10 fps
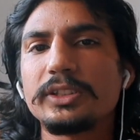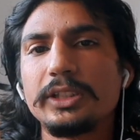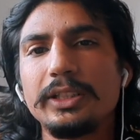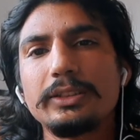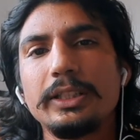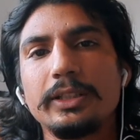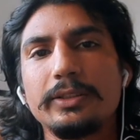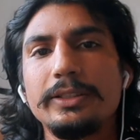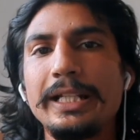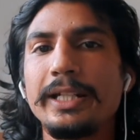think
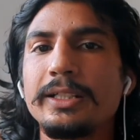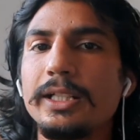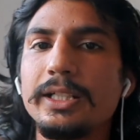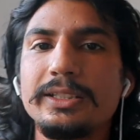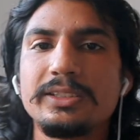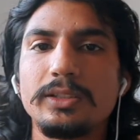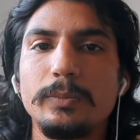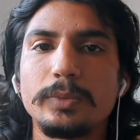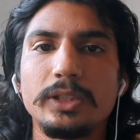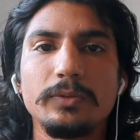that data is
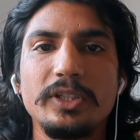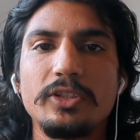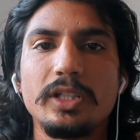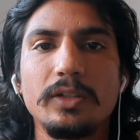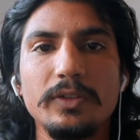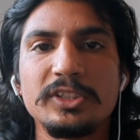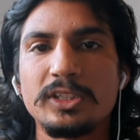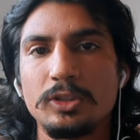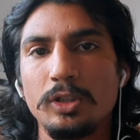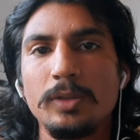something which never
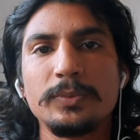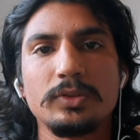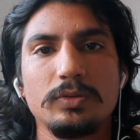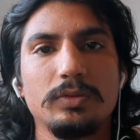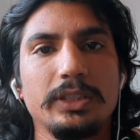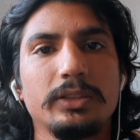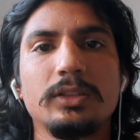stops to like